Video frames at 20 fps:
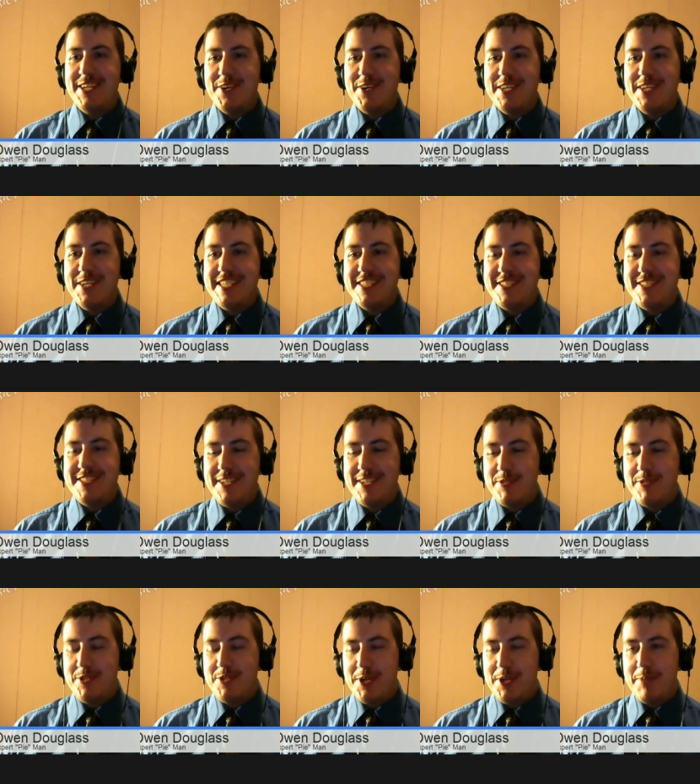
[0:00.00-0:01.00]
All he just
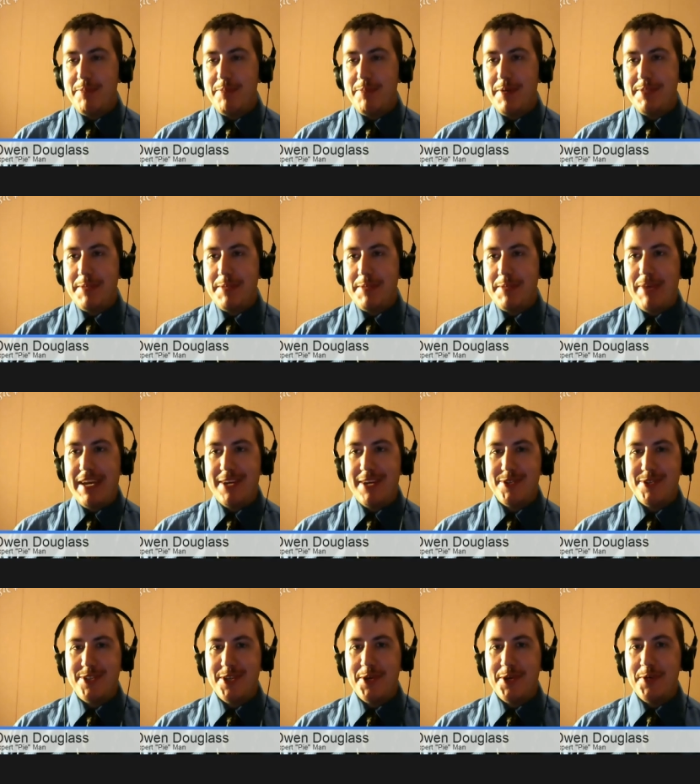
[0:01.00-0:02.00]
did was jump up, say
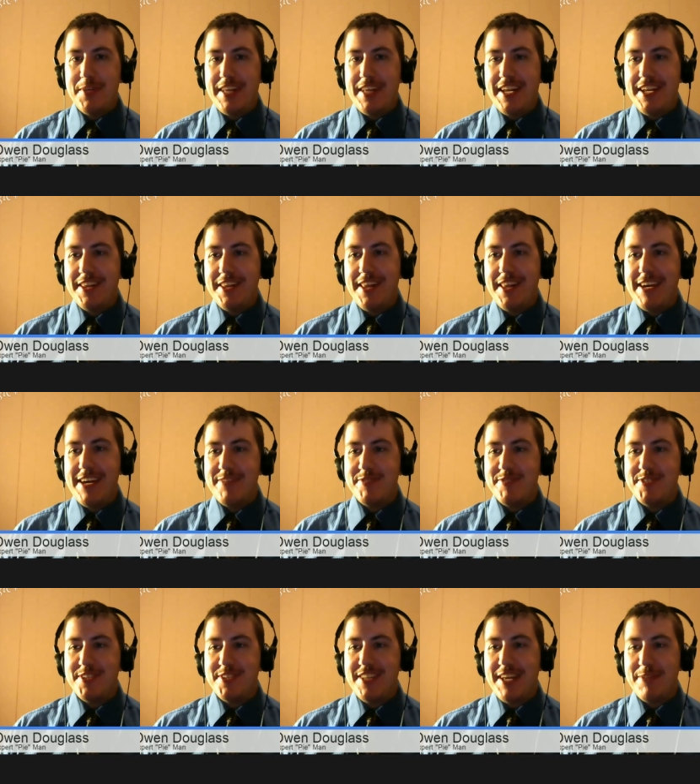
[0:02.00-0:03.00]
Peggle 2, and then he
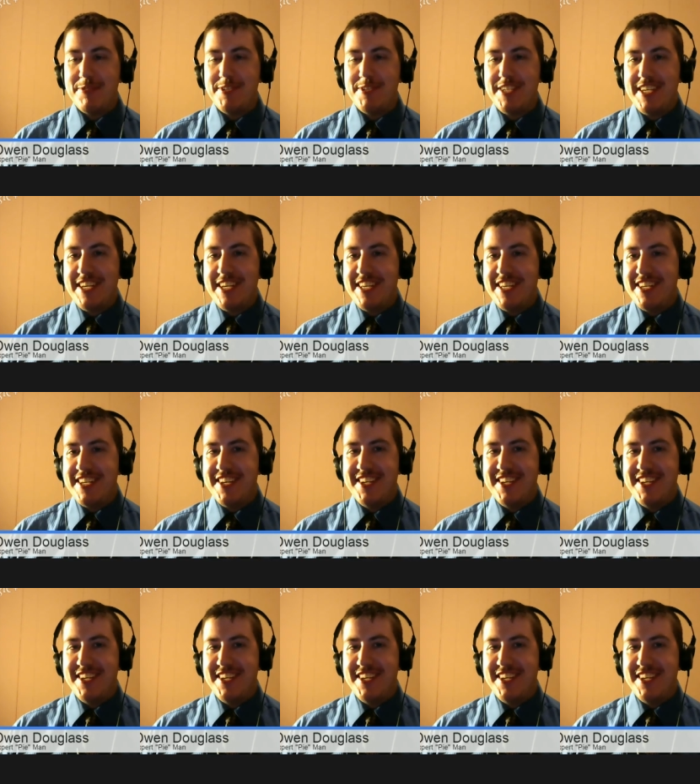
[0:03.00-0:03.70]
left. That was it.